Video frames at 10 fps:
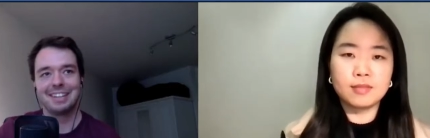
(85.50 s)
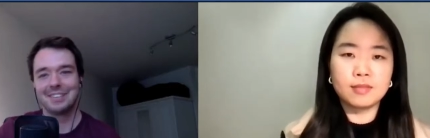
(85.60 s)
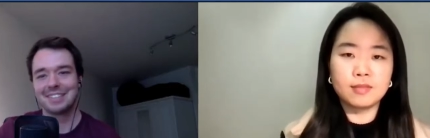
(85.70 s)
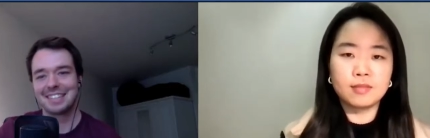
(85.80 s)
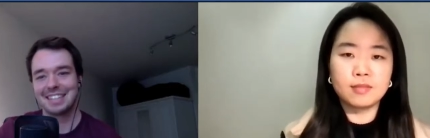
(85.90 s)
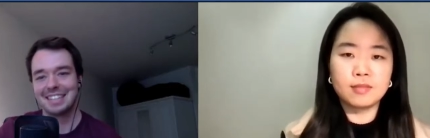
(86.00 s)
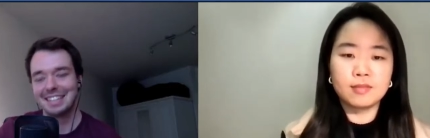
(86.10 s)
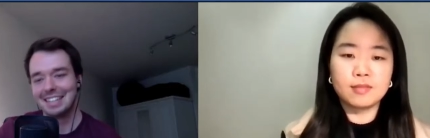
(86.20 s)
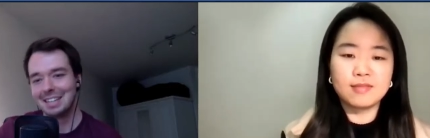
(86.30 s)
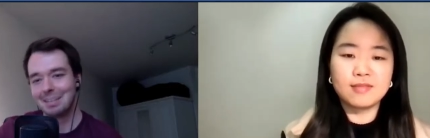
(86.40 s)
Speaker 1: I would say,
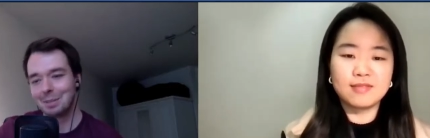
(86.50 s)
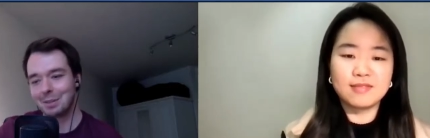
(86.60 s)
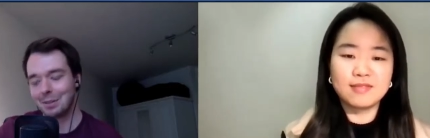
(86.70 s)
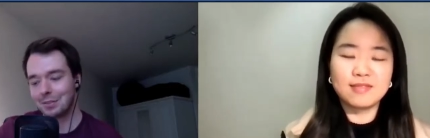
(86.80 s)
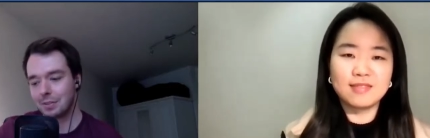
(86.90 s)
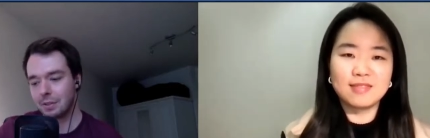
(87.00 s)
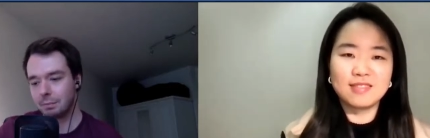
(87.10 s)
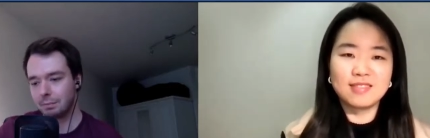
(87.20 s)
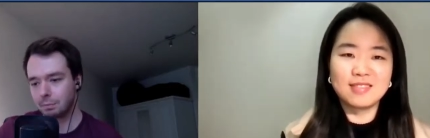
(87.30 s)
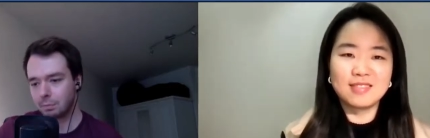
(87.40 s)
because
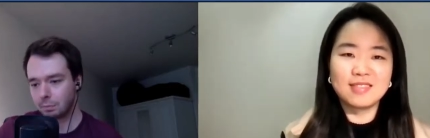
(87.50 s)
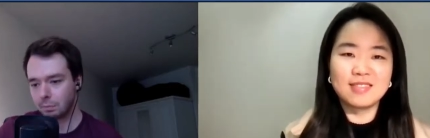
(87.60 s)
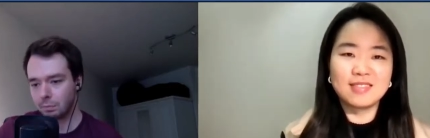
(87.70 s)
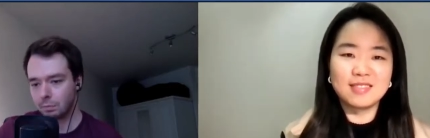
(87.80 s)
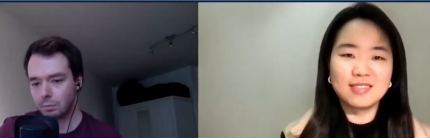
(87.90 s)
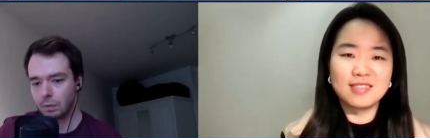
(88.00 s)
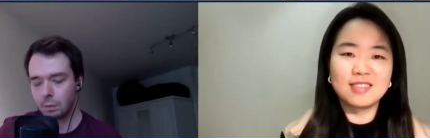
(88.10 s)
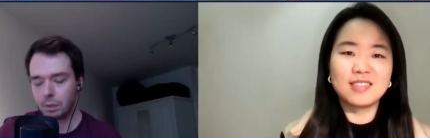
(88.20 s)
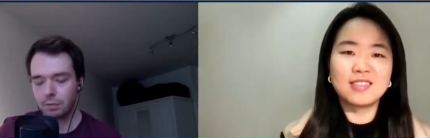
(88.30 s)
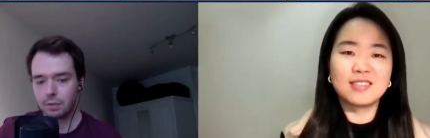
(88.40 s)
um,
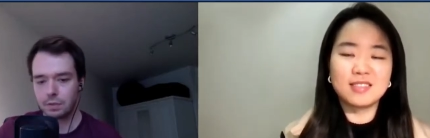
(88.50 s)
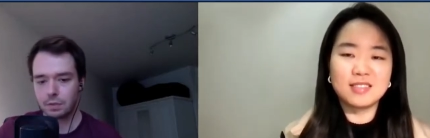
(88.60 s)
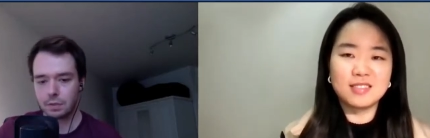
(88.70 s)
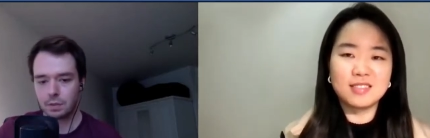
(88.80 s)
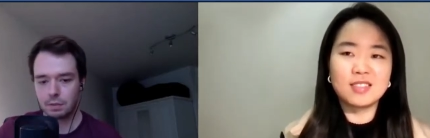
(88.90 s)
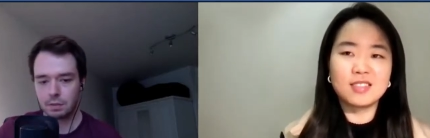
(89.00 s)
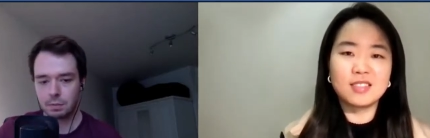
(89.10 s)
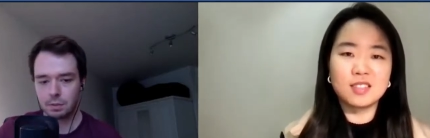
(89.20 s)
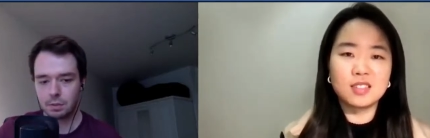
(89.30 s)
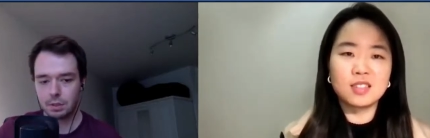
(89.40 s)
when I first discovered the
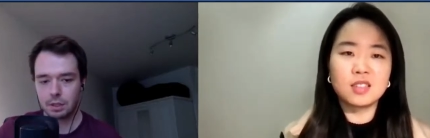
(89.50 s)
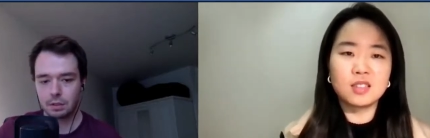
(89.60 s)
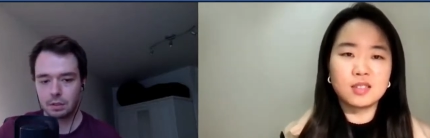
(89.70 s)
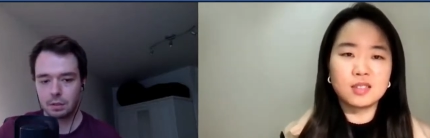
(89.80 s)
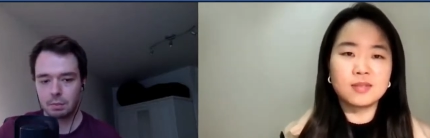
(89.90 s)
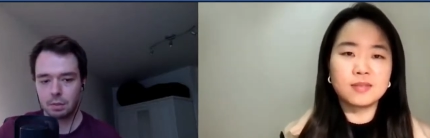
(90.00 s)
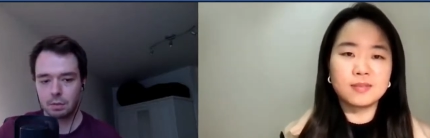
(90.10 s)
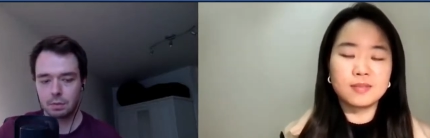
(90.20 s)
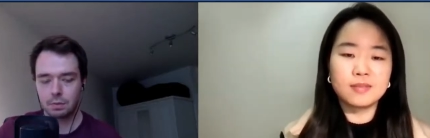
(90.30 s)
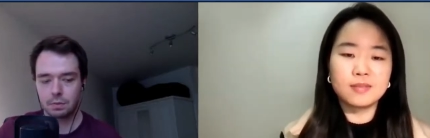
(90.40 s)
project, um, I
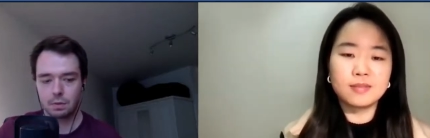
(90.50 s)
was